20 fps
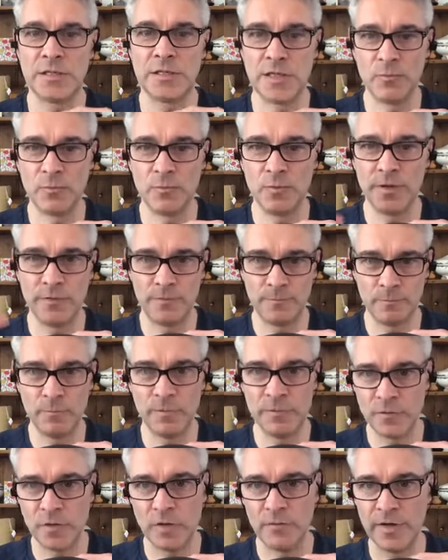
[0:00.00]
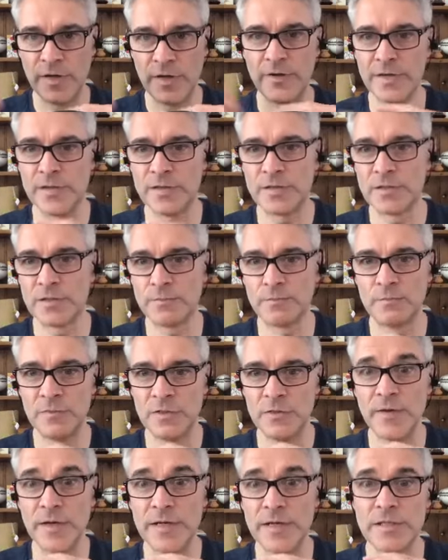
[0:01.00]
done with we've got various
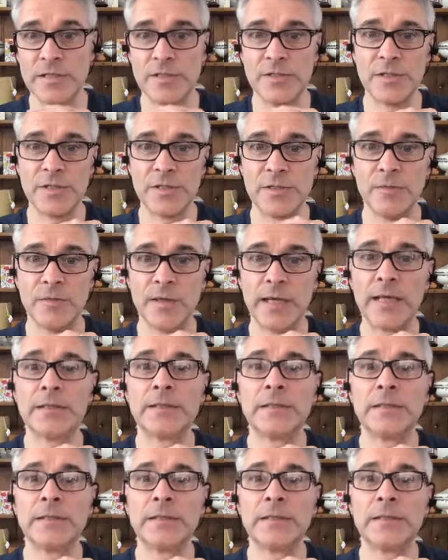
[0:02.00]
devices that do that.